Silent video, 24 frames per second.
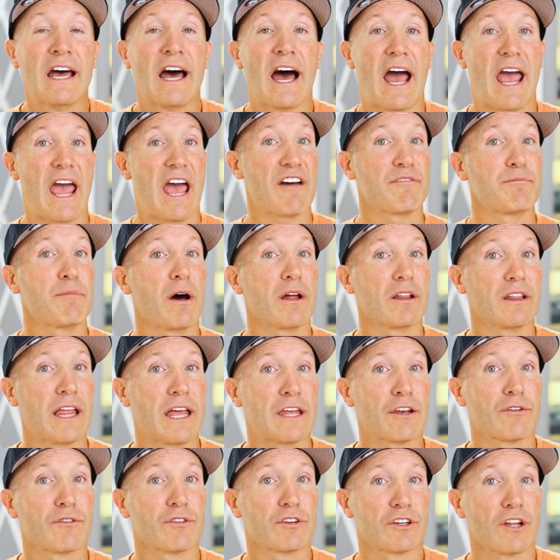I have bought
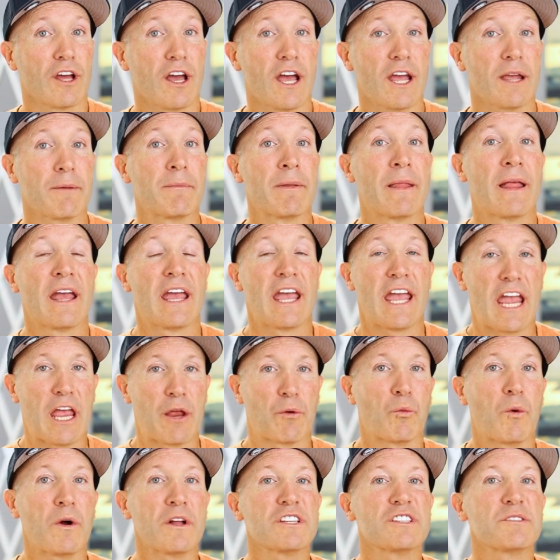land over time.
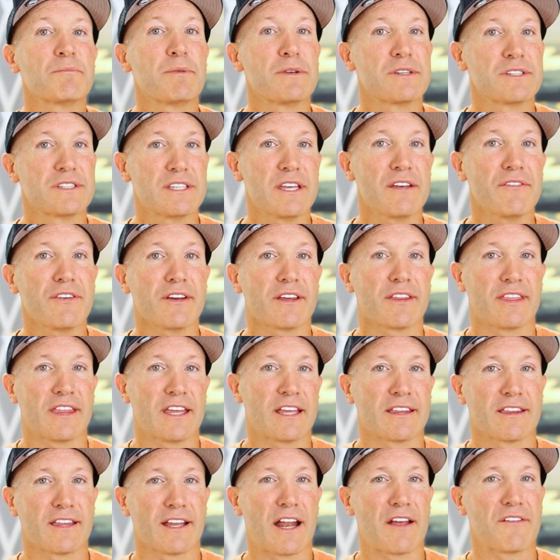And one specific
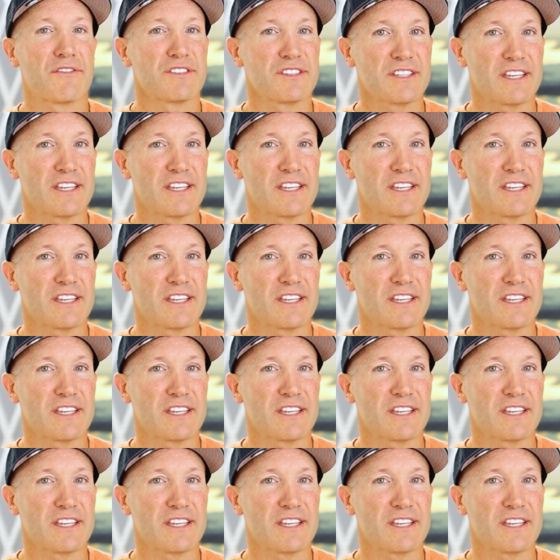thing that I've